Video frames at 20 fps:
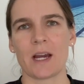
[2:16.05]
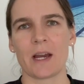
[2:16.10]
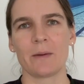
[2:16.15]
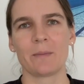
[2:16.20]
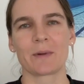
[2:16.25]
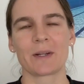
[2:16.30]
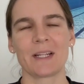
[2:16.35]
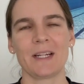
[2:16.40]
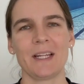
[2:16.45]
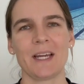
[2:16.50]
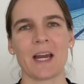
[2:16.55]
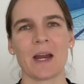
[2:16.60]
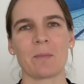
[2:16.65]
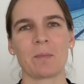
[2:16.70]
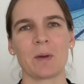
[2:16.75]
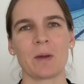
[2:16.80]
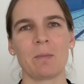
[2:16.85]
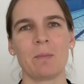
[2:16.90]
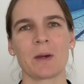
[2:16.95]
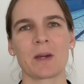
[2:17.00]
I'm really
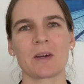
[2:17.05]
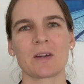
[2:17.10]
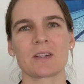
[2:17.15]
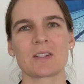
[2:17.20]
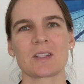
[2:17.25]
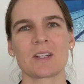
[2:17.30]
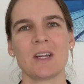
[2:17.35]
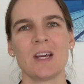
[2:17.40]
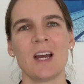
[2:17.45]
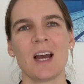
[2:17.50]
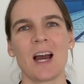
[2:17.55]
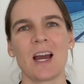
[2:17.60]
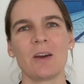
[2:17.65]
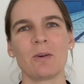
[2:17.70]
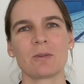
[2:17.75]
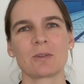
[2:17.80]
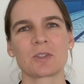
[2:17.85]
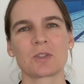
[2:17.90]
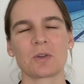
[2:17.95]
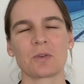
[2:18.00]
happy because I
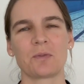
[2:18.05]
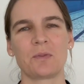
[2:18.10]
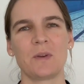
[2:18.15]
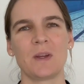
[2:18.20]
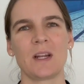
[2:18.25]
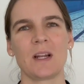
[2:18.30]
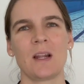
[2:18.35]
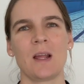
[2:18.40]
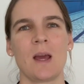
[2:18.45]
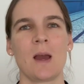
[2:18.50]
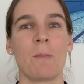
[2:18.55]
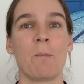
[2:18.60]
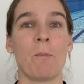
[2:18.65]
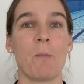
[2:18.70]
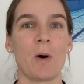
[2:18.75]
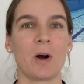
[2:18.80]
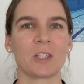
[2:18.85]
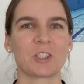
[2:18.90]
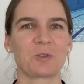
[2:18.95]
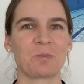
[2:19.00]
also feel
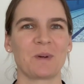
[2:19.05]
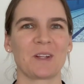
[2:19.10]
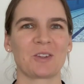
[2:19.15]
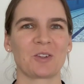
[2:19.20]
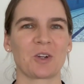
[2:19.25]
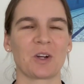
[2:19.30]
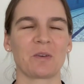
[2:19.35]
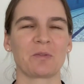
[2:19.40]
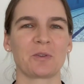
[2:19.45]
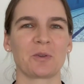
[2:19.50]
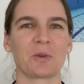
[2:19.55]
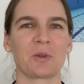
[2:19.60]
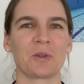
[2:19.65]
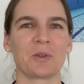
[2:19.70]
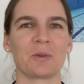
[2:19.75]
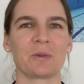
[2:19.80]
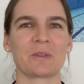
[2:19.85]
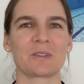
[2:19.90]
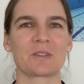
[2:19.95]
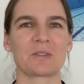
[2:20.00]
much better after
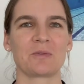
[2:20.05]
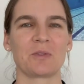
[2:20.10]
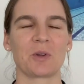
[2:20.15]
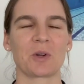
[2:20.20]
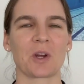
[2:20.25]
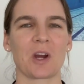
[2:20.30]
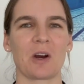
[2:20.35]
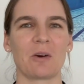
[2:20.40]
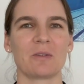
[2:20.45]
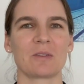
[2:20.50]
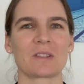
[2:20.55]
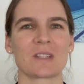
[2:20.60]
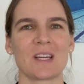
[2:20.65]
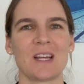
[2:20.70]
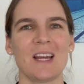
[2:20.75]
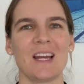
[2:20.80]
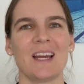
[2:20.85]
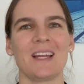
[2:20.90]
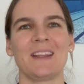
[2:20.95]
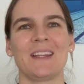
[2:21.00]
those workouts.
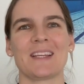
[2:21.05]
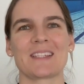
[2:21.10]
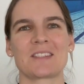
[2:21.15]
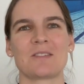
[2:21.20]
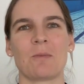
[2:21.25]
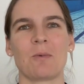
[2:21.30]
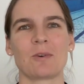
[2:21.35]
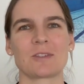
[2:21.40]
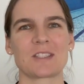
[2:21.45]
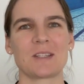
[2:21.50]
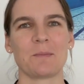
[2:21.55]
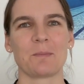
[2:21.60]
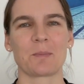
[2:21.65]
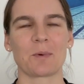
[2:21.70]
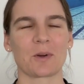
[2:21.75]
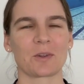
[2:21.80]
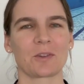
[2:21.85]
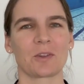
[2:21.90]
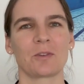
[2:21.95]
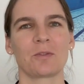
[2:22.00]
And that's the most
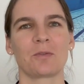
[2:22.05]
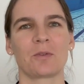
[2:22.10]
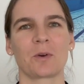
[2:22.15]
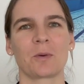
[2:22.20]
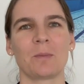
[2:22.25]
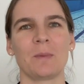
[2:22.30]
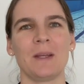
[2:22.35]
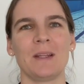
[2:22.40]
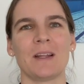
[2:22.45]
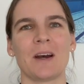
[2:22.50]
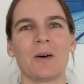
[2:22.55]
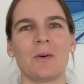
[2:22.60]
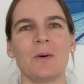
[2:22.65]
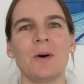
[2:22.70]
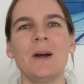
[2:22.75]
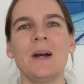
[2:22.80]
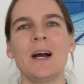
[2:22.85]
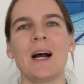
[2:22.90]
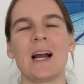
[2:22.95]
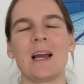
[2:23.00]
important for me now.
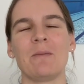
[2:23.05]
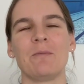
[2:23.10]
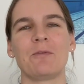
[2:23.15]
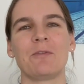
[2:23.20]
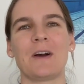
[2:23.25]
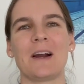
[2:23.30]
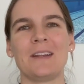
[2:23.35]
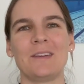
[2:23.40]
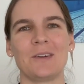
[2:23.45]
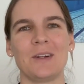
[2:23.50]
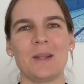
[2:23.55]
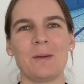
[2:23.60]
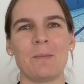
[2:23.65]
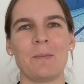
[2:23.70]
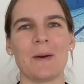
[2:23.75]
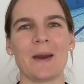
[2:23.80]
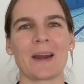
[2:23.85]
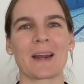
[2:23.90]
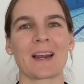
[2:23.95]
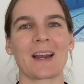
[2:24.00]
I'm finally
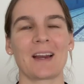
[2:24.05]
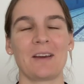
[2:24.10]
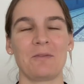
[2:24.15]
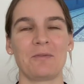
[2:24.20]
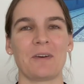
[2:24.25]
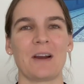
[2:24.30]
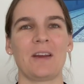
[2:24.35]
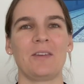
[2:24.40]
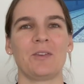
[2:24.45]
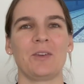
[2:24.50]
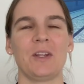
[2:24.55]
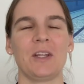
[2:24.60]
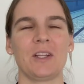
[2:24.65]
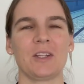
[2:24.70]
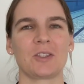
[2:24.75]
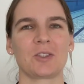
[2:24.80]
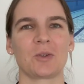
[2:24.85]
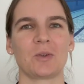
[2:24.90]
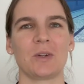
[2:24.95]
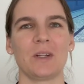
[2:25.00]
back. I'm finally
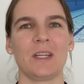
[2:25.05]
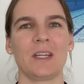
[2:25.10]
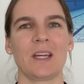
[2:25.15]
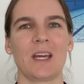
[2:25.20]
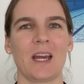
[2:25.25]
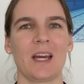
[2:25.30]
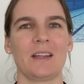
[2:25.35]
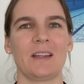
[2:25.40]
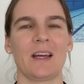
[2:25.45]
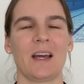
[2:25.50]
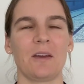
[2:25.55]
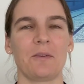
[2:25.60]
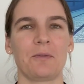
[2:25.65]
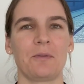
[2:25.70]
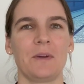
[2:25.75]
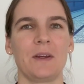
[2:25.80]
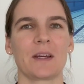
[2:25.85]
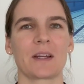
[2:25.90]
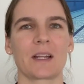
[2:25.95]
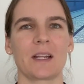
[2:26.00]
enjoying. And I
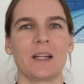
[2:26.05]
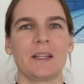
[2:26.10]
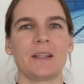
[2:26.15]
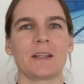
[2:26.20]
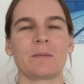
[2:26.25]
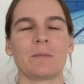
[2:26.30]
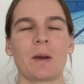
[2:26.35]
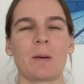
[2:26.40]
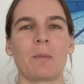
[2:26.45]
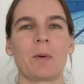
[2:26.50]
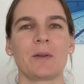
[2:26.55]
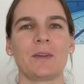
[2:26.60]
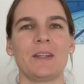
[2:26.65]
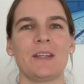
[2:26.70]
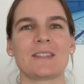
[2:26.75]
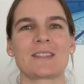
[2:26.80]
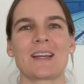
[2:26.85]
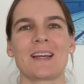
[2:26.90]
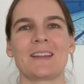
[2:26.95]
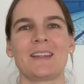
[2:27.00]
feel really that my body
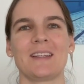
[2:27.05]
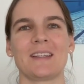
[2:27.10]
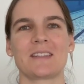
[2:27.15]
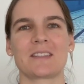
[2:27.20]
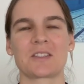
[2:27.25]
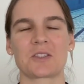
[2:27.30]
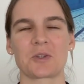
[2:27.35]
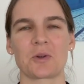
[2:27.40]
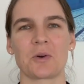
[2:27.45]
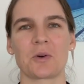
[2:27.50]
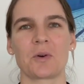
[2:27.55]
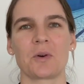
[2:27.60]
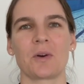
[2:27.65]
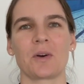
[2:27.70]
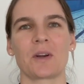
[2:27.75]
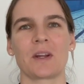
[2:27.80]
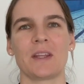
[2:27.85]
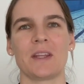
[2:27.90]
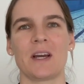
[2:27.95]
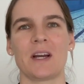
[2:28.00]
is getting stronger
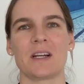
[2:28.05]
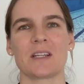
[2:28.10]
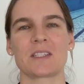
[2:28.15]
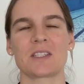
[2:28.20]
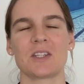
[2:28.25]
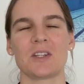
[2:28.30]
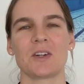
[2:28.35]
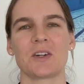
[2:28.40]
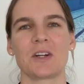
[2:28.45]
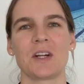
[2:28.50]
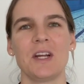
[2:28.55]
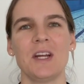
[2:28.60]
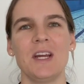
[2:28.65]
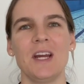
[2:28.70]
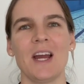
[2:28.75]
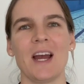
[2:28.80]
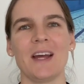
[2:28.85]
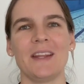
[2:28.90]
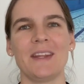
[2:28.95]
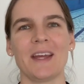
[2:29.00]
and healthier.
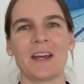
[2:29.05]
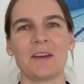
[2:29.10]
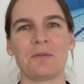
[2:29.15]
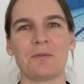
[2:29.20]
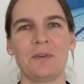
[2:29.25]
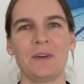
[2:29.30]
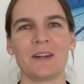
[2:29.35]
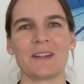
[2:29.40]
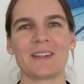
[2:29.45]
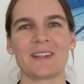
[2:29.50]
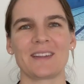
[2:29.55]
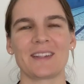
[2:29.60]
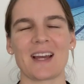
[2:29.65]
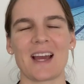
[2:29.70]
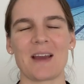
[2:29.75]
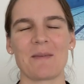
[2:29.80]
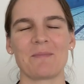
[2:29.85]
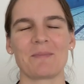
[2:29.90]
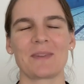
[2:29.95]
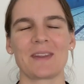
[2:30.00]
And I feel that
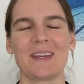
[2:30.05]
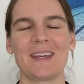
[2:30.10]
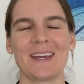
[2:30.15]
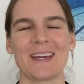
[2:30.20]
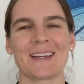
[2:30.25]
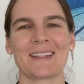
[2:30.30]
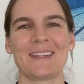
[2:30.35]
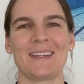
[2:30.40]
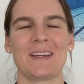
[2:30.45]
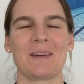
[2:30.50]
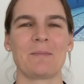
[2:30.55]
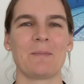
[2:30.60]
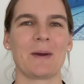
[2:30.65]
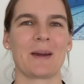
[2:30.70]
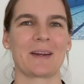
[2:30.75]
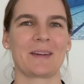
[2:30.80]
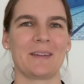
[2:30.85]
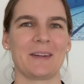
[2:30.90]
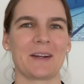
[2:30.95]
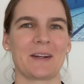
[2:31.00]
I'm getting
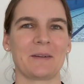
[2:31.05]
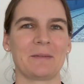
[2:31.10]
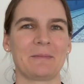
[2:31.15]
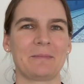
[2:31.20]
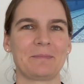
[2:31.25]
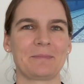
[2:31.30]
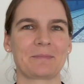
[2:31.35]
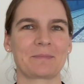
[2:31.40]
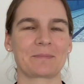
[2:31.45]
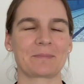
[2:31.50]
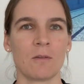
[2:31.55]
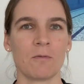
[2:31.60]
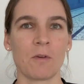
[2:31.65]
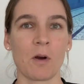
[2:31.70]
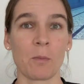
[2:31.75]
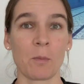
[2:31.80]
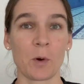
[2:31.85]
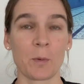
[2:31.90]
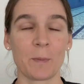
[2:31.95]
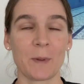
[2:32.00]
back there.
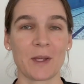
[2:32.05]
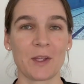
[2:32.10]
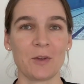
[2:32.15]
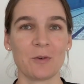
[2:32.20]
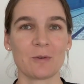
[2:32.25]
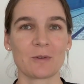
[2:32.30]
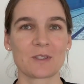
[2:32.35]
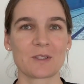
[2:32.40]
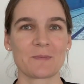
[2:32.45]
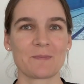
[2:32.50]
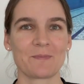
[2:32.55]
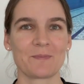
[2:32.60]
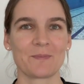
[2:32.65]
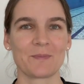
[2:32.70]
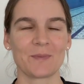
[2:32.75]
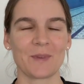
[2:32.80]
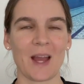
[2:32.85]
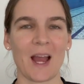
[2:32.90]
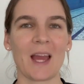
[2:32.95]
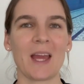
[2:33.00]
One more big news.
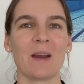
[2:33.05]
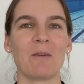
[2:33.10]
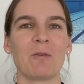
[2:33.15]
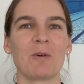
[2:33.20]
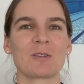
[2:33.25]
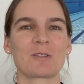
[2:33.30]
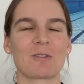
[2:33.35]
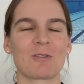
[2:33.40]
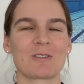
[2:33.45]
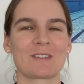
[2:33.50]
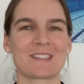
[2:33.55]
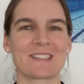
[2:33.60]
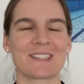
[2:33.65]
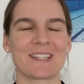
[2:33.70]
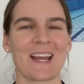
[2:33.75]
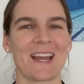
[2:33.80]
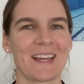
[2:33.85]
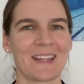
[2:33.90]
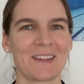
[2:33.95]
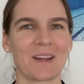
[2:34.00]
I have also
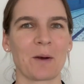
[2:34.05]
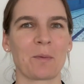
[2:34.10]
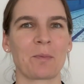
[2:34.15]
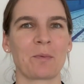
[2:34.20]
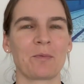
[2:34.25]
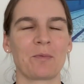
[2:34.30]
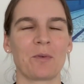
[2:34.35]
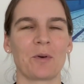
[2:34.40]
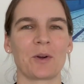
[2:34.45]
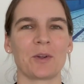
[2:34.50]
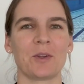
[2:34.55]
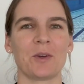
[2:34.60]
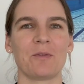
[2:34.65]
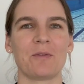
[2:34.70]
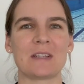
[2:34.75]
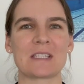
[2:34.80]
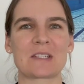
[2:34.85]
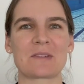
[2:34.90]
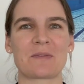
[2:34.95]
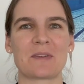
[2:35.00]
signed up for the
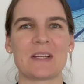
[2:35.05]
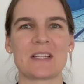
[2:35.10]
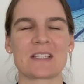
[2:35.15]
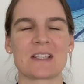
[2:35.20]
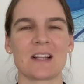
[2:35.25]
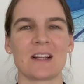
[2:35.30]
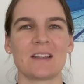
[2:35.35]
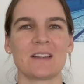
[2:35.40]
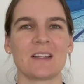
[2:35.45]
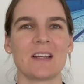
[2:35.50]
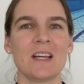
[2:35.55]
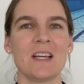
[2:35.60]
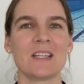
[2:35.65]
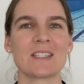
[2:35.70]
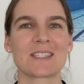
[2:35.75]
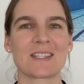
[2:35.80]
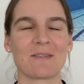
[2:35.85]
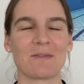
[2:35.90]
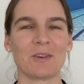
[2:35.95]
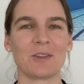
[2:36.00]
Westfriesland
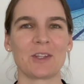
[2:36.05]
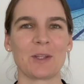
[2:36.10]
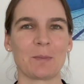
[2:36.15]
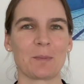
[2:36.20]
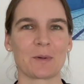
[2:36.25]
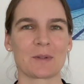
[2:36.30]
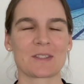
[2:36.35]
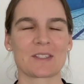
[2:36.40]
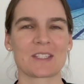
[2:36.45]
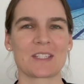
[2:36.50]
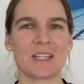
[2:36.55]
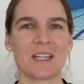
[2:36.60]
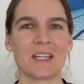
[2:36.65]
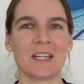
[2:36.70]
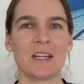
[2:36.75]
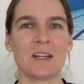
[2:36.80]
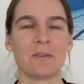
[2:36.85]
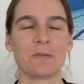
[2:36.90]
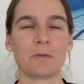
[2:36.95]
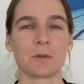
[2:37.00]

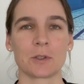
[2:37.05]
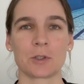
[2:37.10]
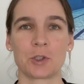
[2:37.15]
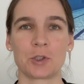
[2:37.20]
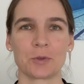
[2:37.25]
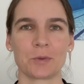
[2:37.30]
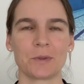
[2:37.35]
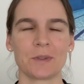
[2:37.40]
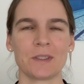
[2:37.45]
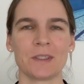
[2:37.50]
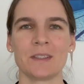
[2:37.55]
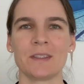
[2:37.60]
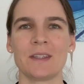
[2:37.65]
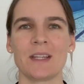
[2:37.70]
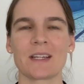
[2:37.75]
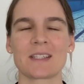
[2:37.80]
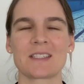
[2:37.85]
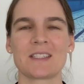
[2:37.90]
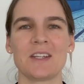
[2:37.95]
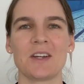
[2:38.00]
70.3 for June
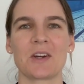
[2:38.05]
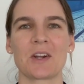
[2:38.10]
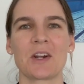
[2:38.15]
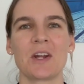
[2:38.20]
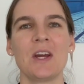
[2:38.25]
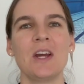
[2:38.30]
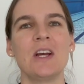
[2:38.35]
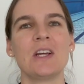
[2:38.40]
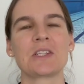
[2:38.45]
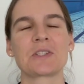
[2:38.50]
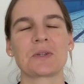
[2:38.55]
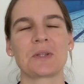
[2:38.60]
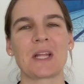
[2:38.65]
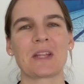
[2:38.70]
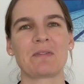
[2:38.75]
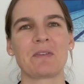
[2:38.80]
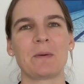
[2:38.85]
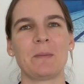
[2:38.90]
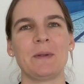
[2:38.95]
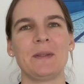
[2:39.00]
next year. So
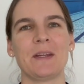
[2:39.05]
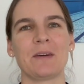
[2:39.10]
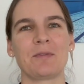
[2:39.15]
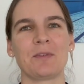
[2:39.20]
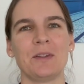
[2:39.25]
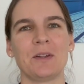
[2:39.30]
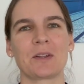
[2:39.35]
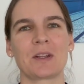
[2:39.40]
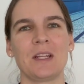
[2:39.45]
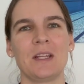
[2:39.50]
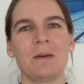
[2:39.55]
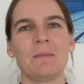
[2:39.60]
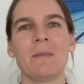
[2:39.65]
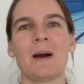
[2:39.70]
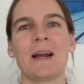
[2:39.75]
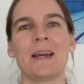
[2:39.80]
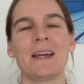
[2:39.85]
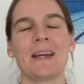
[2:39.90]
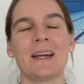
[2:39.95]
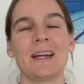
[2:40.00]
that will be definitely
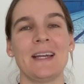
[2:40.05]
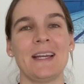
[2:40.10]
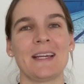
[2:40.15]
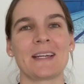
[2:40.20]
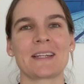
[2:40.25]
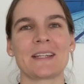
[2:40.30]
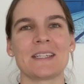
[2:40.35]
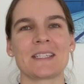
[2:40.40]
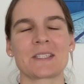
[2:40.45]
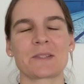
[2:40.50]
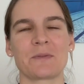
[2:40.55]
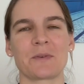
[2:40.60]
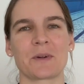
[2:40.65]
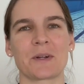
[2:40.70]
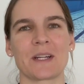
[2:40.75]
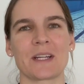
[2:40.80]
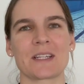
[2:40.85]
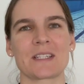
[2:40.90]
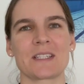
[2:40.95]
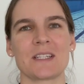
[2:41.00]
my A race for
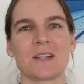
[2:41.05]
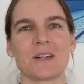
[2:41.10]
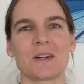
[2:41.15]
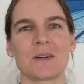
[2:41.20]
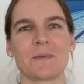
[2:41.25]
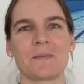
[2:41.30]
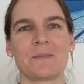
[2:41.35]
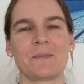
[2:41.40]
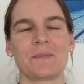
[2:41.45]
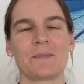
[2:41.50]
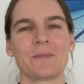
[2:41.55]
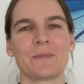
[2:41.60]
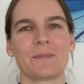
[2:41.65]
next year.